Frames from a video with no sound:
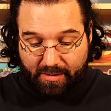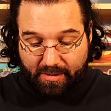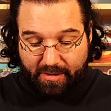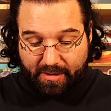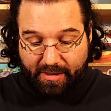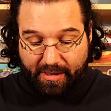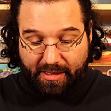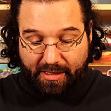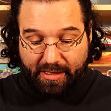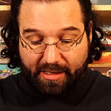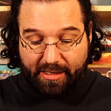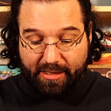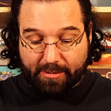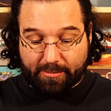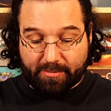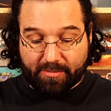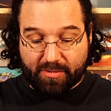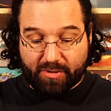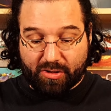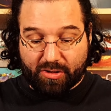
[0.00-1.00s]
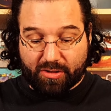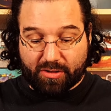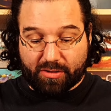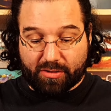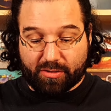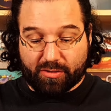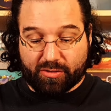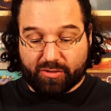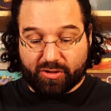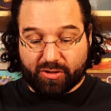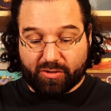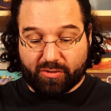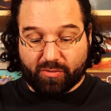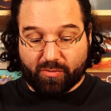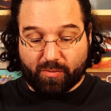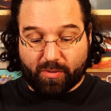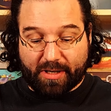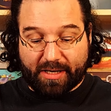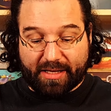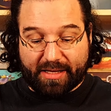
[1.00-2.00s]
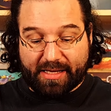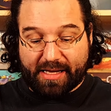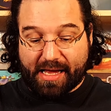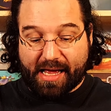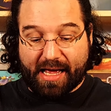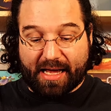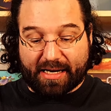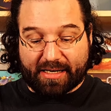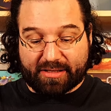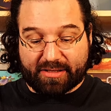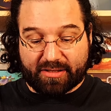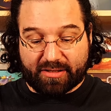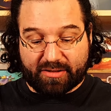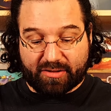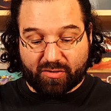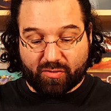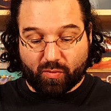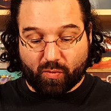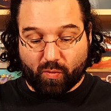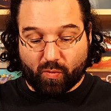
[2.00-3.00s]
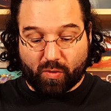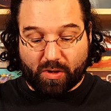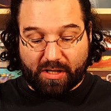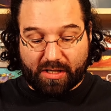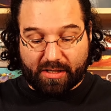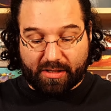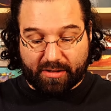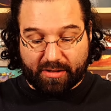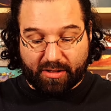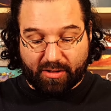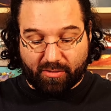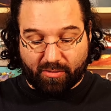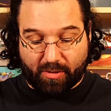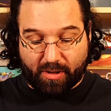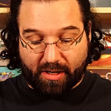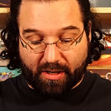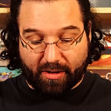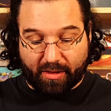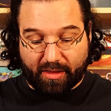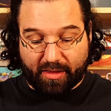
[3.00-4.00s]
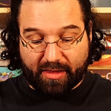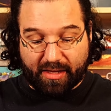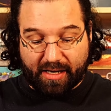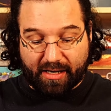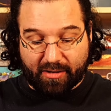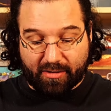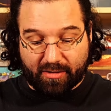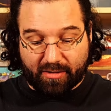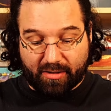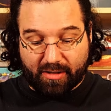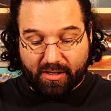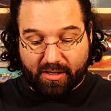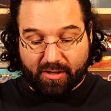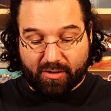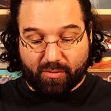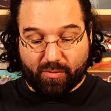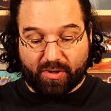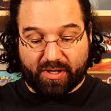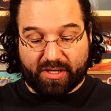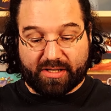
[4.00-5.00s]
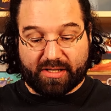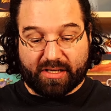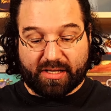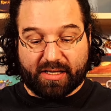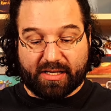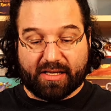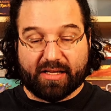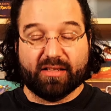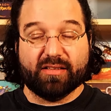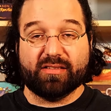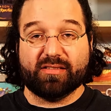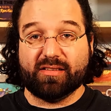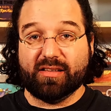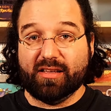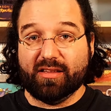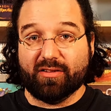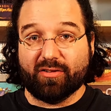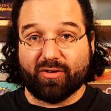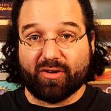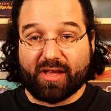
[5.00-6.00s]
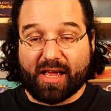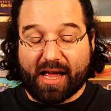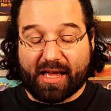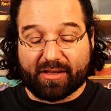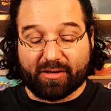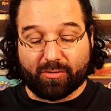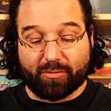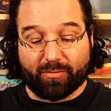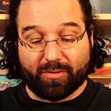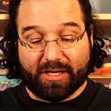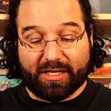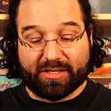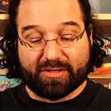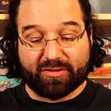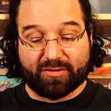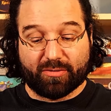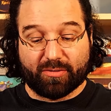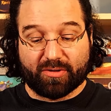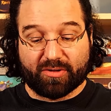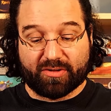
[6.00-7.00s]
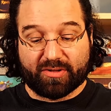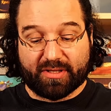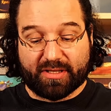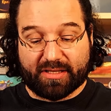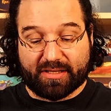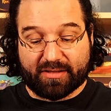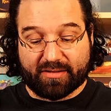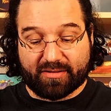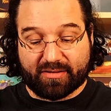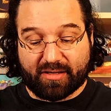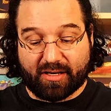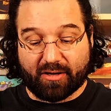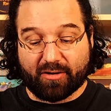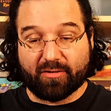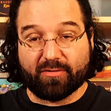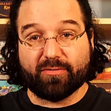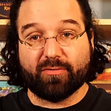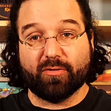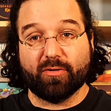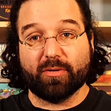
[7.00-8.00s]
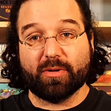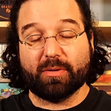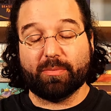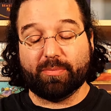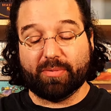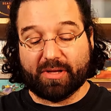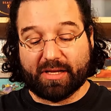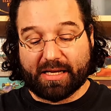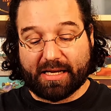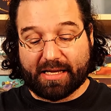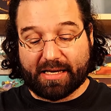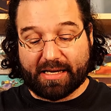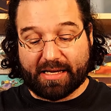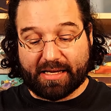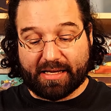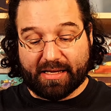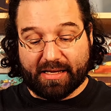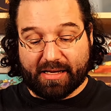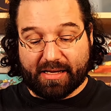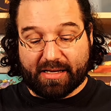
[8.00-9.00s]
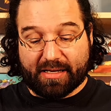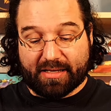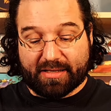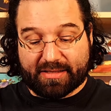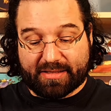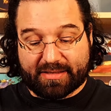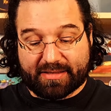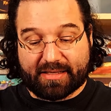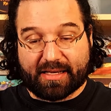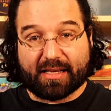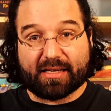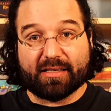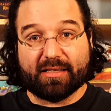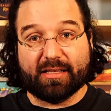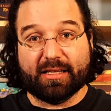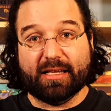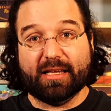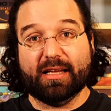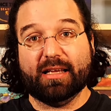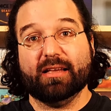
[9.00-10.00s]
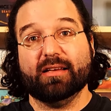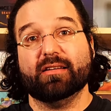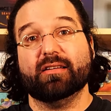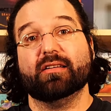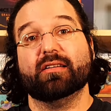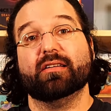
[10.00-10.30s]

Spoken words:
Do one of the actions while you are there, which is either gather resources, terraform the planet, settle it,